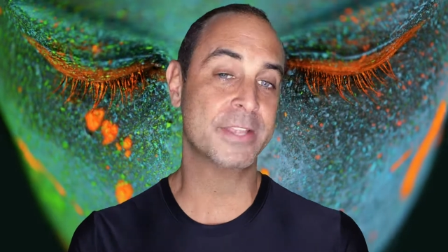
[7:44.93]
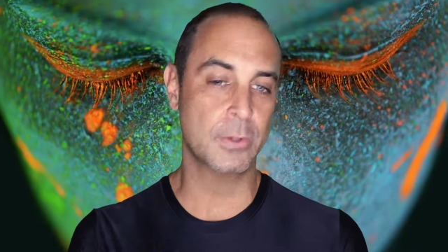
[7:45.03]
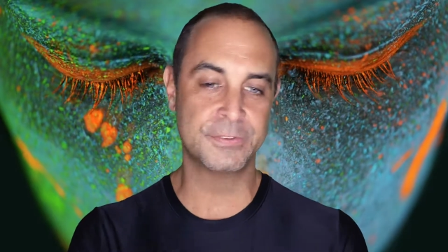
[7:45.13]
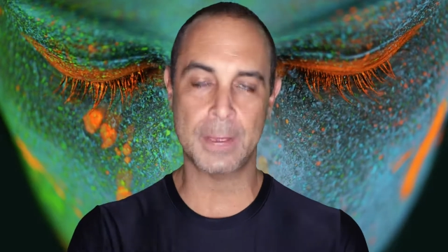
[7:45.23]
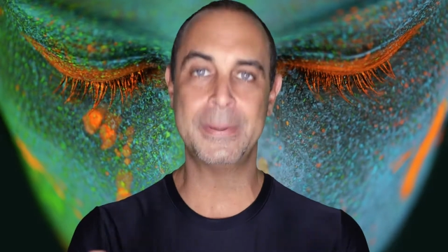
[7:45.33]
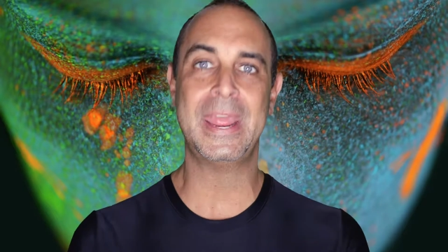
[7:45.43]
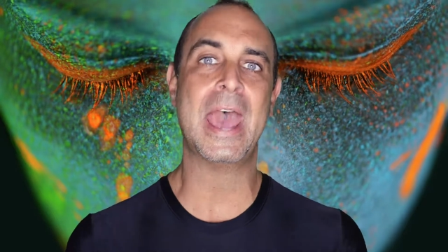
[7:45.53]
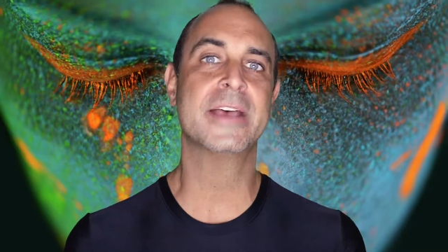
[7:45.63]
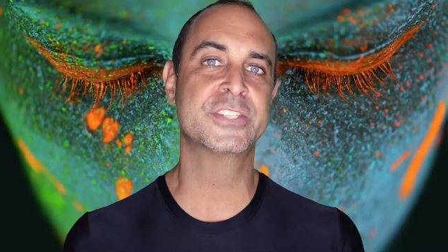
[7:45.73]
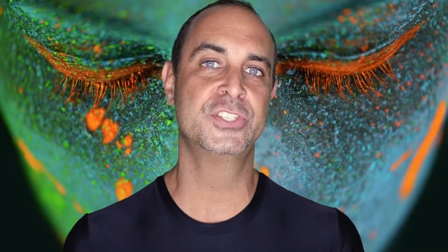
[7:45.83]
So if somebody
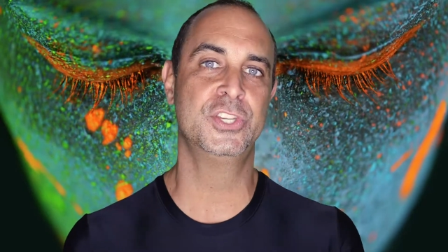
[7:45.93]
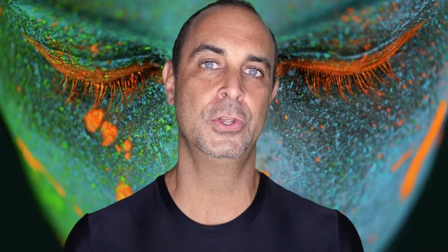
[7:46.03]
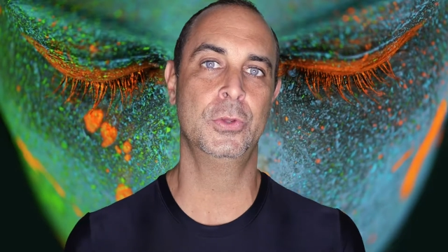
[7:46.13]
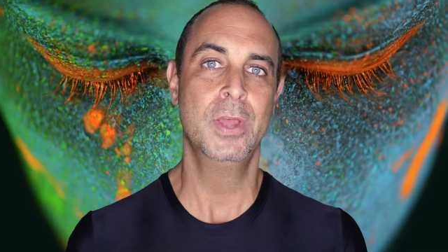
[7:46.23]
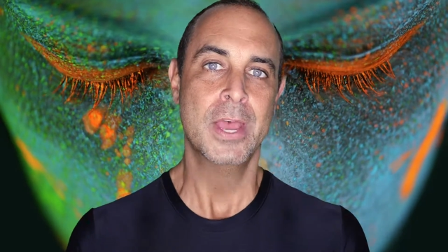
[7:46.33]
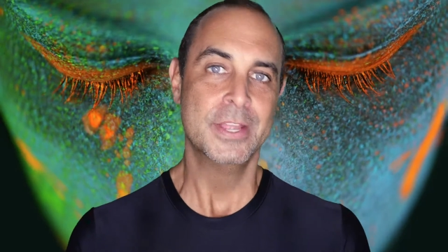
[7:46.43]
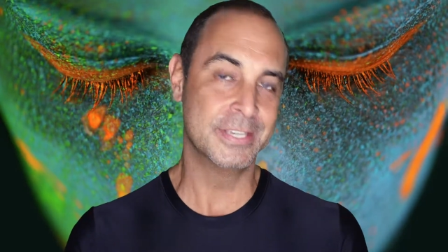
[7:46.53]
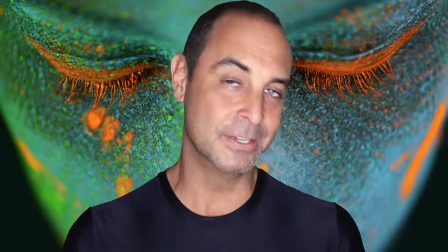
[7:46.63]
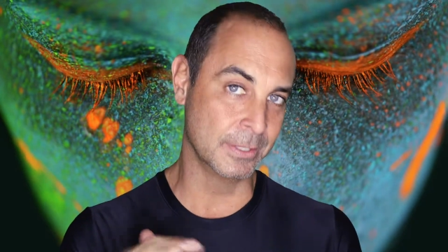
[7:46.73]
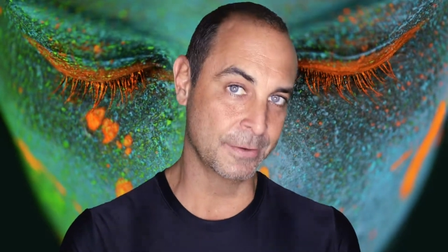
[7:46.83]
asks you
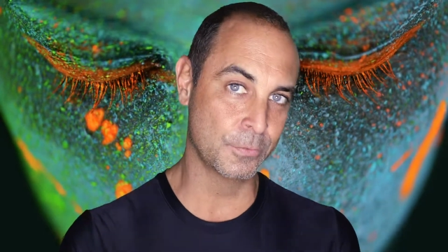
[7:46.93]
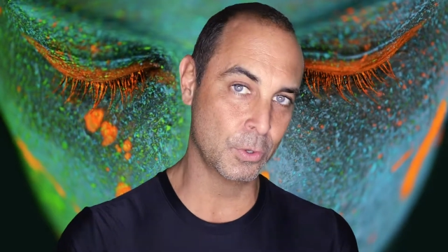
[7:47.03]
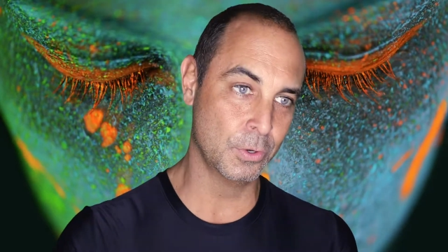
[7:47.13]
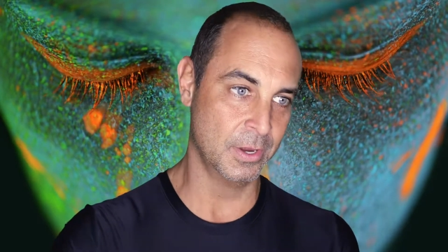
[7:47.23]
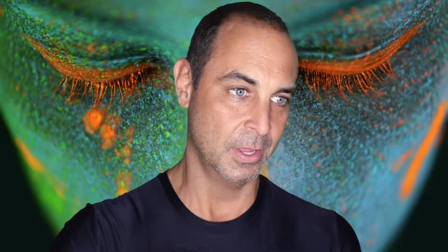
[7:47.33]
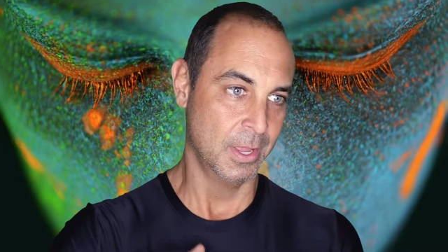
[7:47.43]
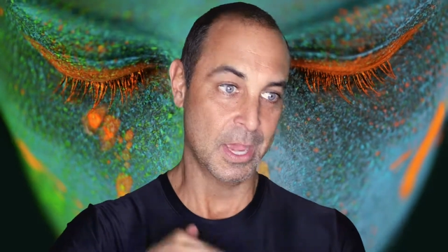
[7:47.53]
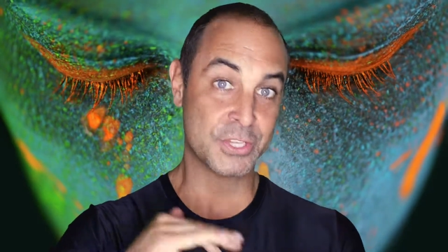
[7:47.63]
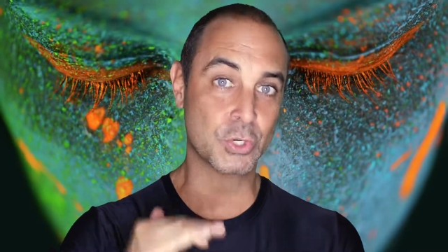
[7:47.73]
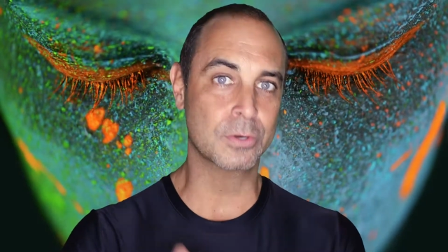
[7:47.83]
to deliver
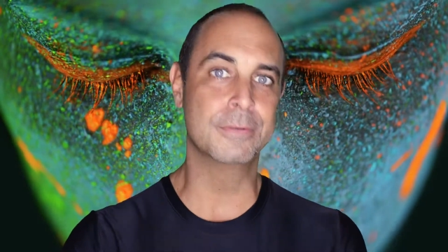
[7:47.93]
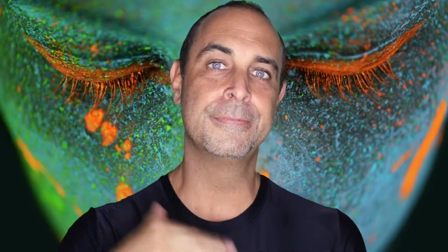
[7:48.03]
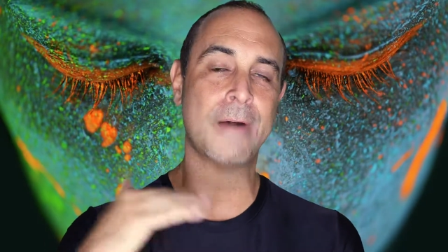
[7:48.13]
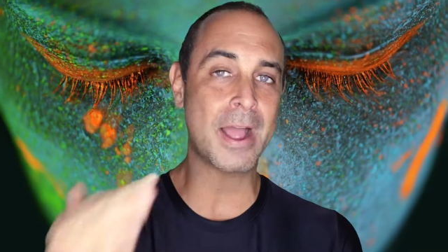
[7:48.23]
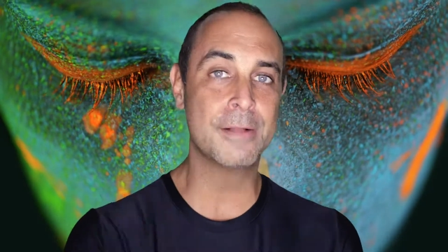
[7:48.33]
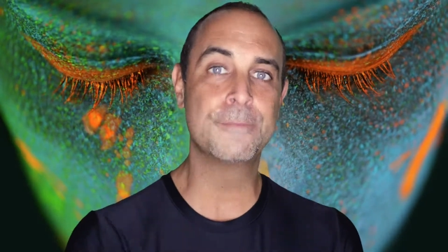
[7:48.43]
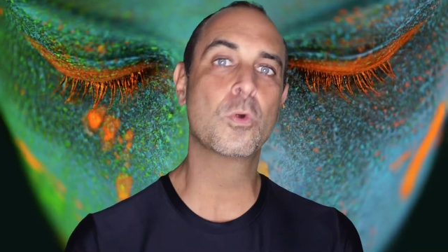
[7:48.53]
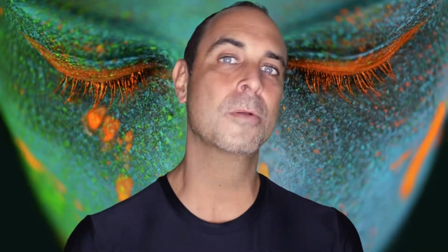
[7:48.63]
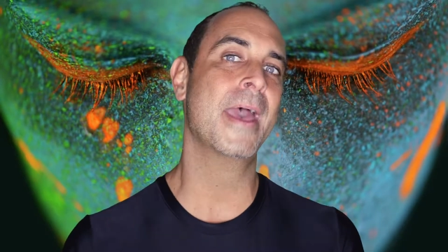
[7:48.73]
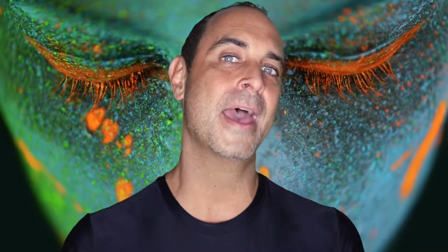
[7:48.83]
a certain file
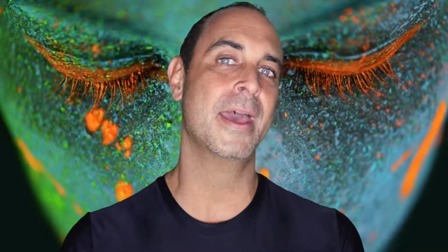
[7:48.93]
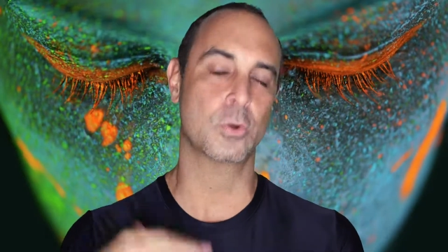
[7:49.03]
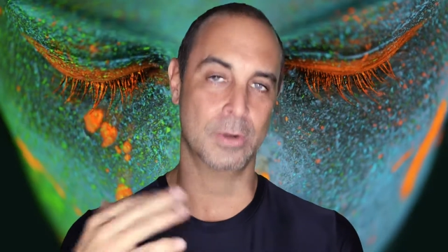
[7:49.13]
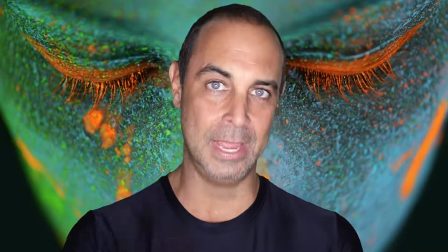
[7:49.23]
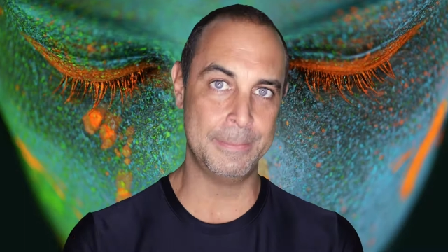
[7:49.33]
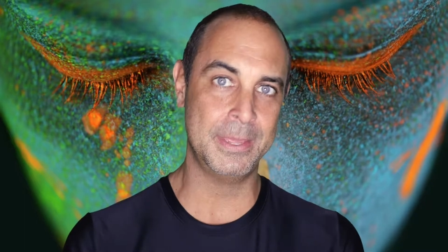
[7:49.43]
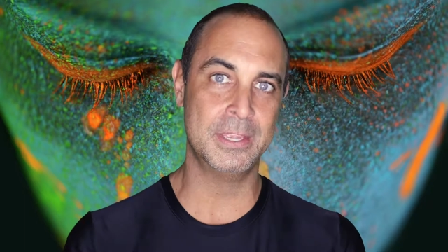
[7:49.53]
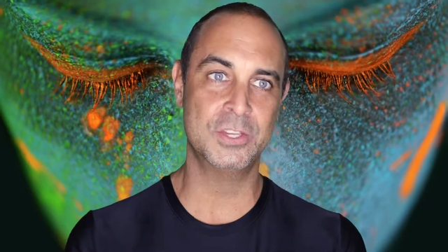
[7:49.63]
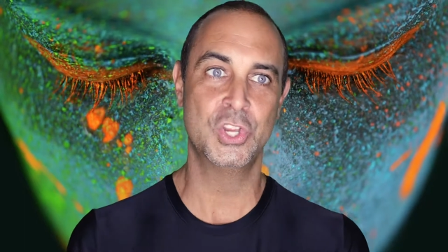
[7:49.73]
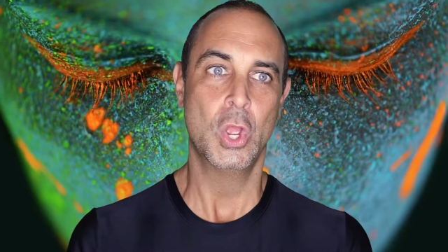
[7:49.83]
format or an
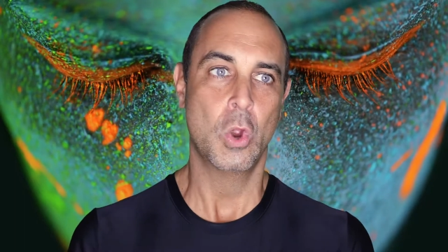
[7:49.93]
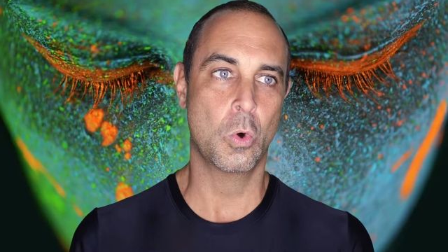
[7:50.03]
image,